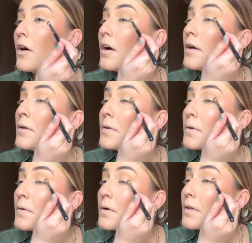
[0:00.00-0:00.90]
and
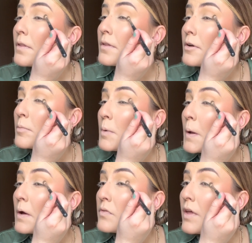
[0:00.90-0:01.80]
do a little bit
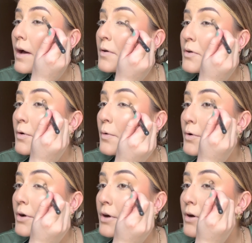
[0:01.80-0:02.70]
of the outer
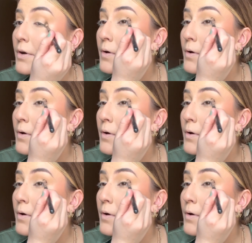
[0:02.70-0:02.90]
corner.